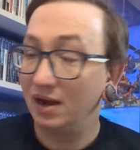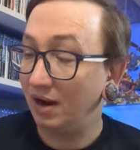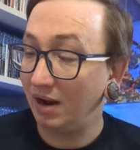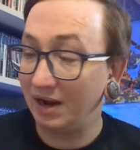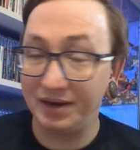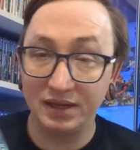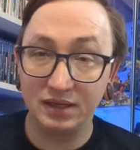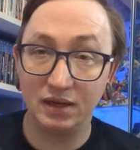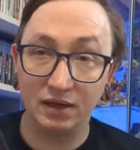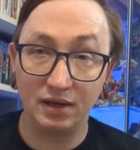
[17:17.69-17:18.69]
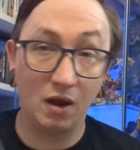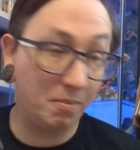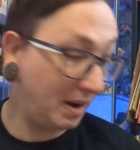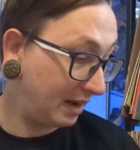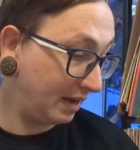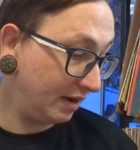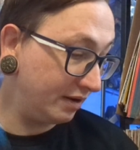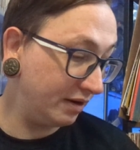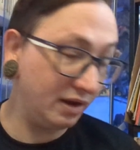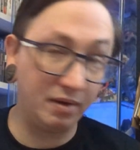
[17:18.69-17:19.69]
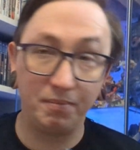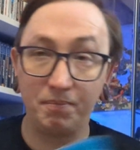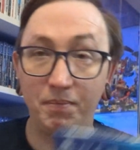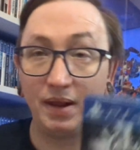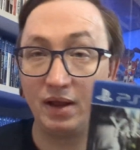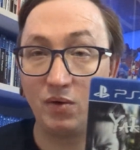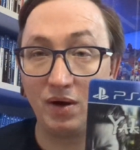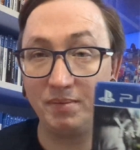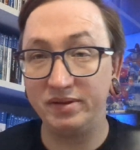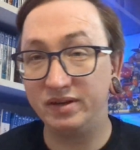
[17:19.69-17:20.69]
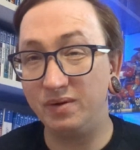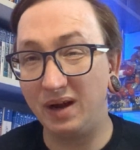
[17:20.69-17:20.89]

I need to go back and play Kiwami 2.